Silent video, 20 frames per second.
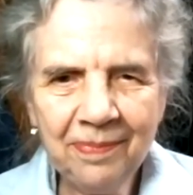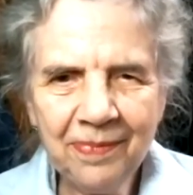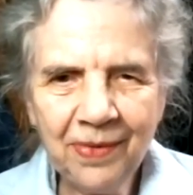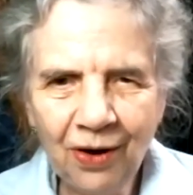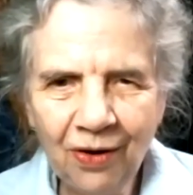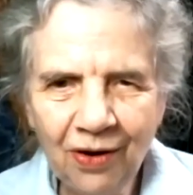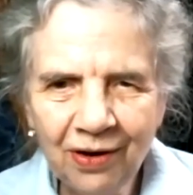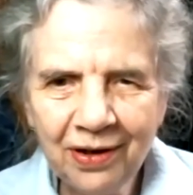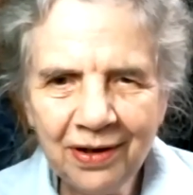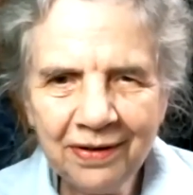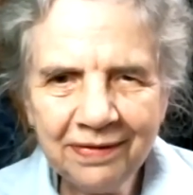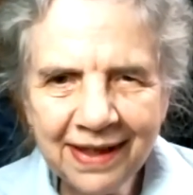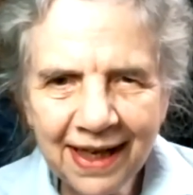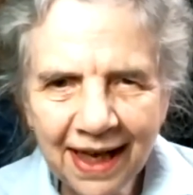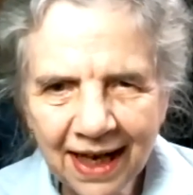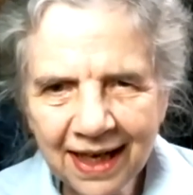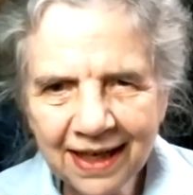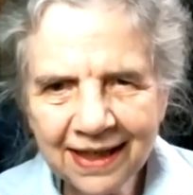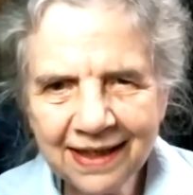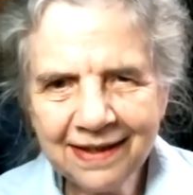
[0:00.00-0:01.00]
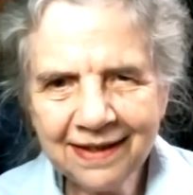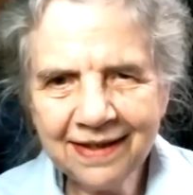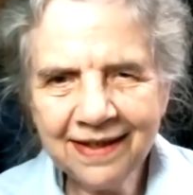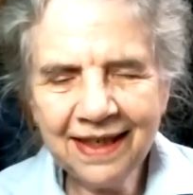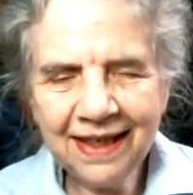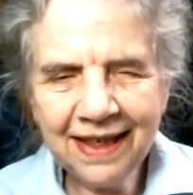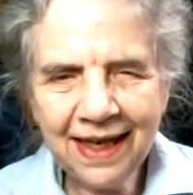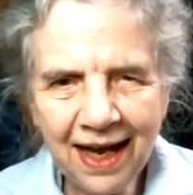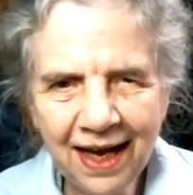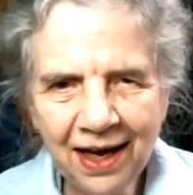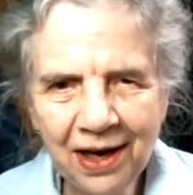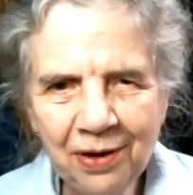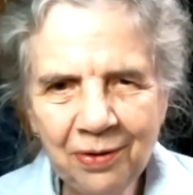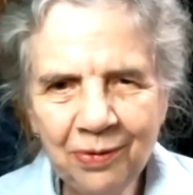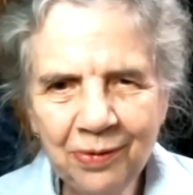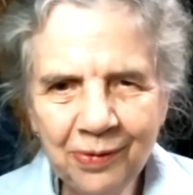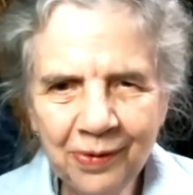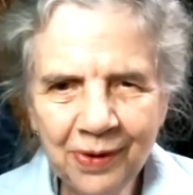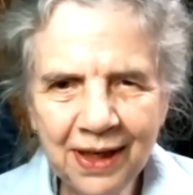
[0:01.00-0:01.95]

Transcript: all of that now